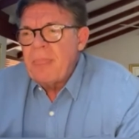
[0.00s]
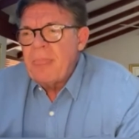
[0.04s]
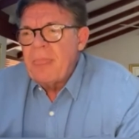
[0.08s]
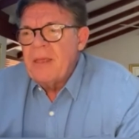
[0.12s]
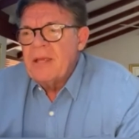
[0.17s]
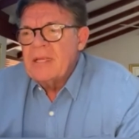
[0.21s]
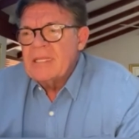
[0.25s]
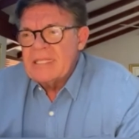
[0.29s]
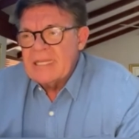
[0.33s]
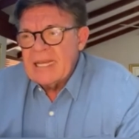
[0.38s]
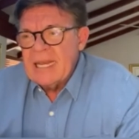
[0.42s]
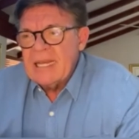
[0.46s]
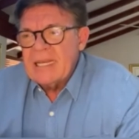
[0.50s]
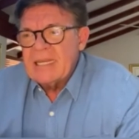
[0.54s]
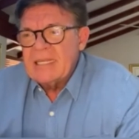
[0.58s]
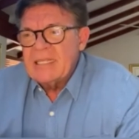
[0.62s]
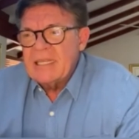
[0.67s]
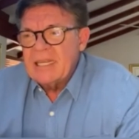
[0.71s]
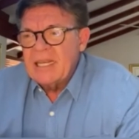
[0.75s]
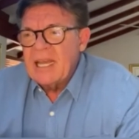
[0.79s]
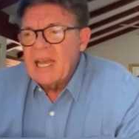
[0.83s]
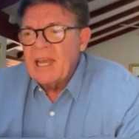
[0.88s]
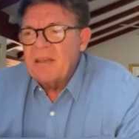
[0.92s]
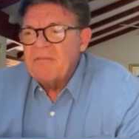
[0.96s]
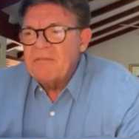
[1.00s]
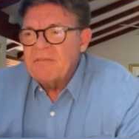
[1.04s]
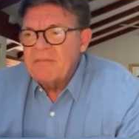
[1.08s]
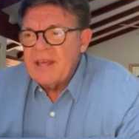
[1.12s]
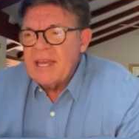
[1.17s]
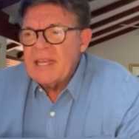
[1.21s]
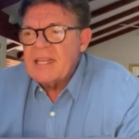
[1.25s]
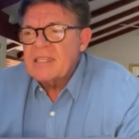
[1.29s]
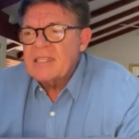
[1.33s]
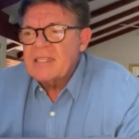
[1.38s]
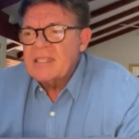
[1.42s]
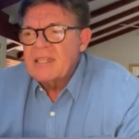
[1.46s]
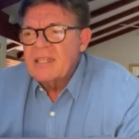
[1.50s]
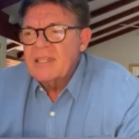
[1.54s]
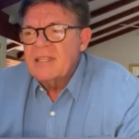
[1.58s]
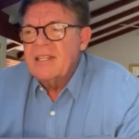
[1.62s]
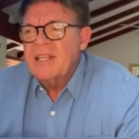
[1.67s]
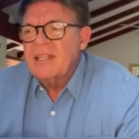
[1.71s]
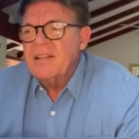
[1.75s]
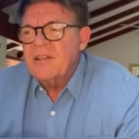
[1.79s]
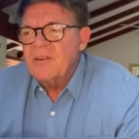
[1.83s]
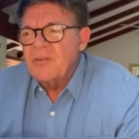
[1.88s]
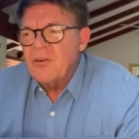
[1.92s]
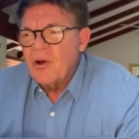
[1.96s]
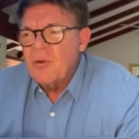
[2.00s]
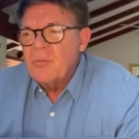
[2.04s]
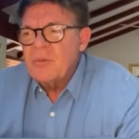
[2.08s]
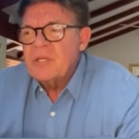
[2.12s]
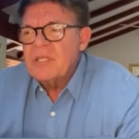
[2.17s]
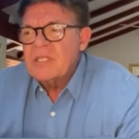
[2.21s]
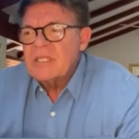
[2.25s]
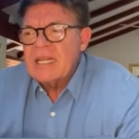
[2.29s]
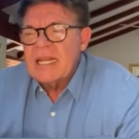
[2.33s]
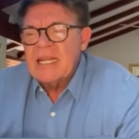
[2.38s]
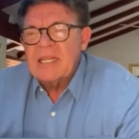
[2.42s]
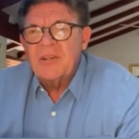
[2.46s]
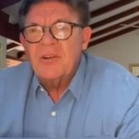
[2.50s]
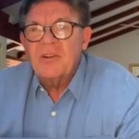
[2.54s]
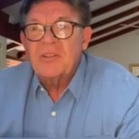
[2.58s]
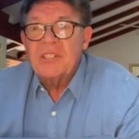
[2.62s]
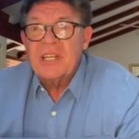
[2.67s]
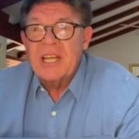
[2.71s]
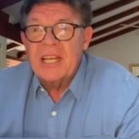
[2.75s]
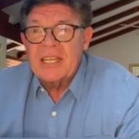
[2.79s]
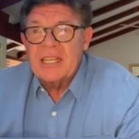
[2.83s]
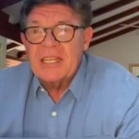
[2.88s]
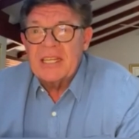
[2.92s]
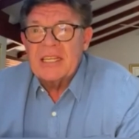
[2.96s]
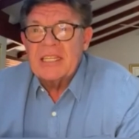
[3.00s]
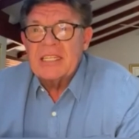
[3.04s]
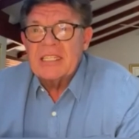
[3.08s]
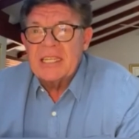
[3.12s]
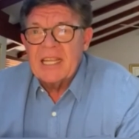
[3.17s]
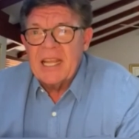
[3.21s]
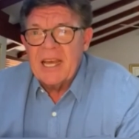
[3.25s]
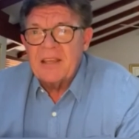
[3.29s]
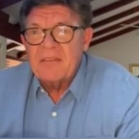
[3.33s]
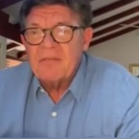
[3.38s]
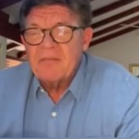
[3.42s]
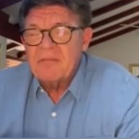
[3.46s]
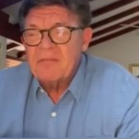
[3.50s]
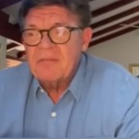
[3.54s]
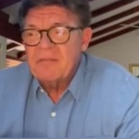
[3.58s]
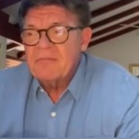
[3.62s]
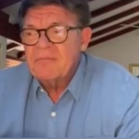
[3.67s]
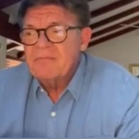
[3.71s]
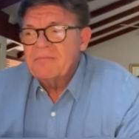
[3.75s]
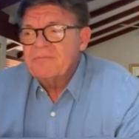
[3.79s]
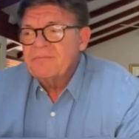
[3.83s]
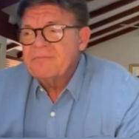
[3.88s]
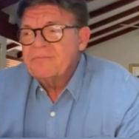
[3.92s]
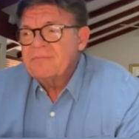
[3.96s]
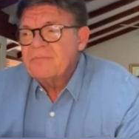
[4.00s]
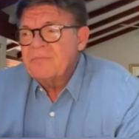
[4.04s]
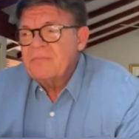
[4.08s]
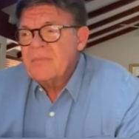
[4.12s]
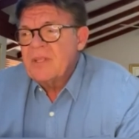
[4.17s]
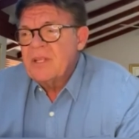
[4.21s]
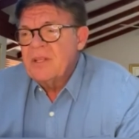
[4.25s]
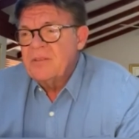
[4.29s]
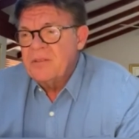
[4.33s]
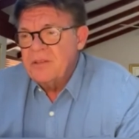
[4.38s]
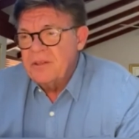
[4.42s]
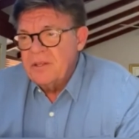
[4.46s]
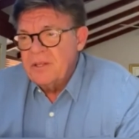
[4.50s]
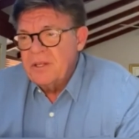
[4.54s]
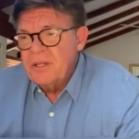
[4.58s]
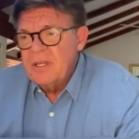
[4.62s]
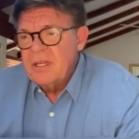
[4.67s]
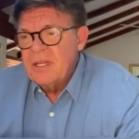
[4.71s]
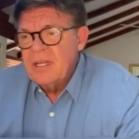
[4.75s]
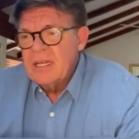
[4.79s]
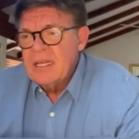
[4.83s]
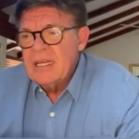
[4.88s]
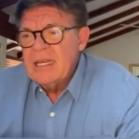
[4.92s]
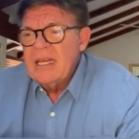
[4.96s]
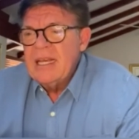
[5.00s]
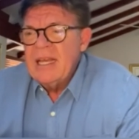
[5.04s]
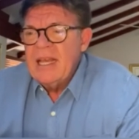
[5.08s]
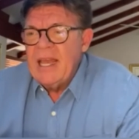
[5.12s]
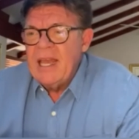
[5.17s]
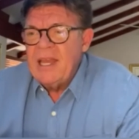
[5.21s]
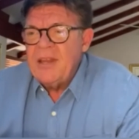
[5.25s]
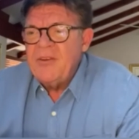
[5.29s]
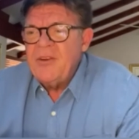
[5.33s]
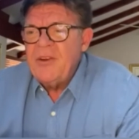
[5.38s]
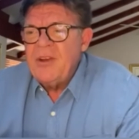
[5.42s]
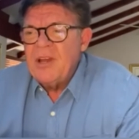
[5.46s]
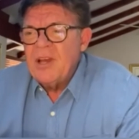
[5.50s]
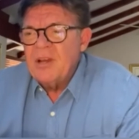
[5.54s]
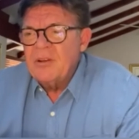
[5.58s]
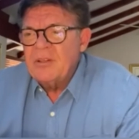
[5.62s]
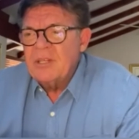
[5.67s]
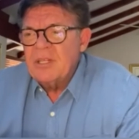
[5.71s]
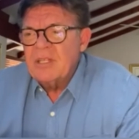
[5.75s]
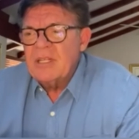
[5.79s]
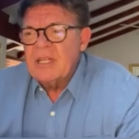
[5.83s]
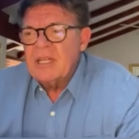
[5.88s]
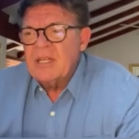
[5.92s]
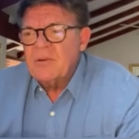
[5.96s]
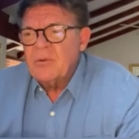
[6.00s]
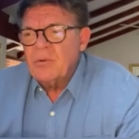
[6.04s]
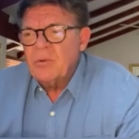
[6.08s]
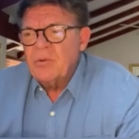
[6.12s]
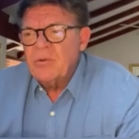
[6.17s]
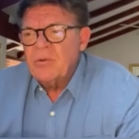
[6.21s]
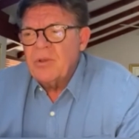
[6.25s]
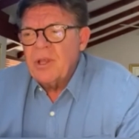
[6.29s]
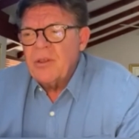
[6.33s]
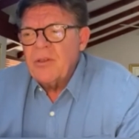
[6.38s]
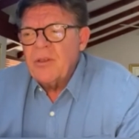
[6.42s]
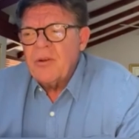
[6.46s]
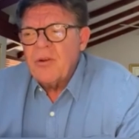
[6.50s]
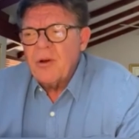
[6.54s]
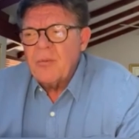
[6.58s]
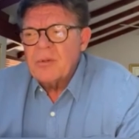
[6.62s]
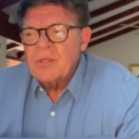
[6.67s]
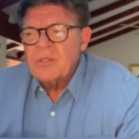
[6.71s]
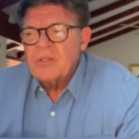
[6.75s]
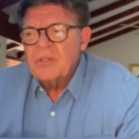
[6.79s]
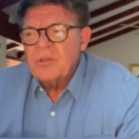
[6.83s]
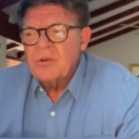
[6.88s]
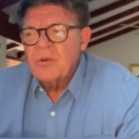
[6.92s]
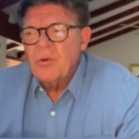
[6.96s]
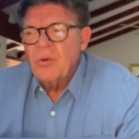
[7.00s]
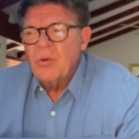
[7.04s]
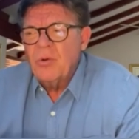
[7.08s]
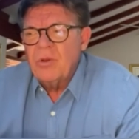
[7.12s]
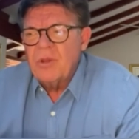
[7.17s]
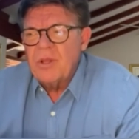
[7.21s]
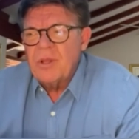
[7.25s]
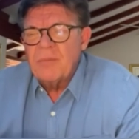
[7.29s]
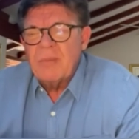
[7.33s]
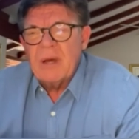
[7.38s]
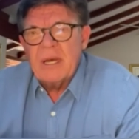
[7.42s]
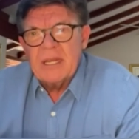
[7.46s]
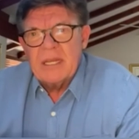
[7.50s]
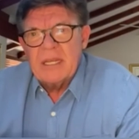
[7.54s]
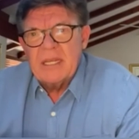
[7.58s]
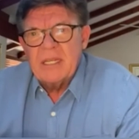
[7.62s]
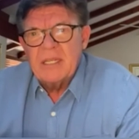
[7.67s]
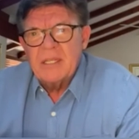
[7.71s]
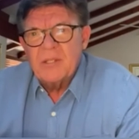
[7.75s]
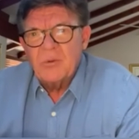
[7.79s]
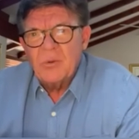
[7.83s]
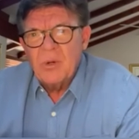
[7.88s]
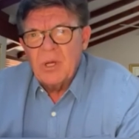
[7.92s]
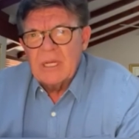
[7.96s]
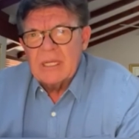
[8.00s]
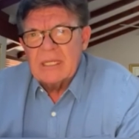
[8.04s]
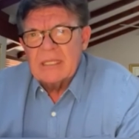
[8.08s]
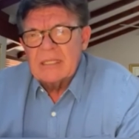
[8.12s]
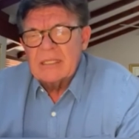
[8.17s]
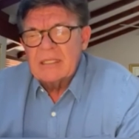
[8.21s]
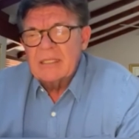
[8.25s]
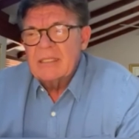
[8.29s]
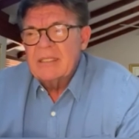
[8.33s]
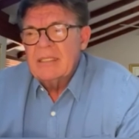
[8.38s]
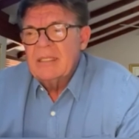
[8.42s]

Second, he gave thanks that the robbers had not taken his life. Third, Henry noted that although the robbers took all the money in his wallet,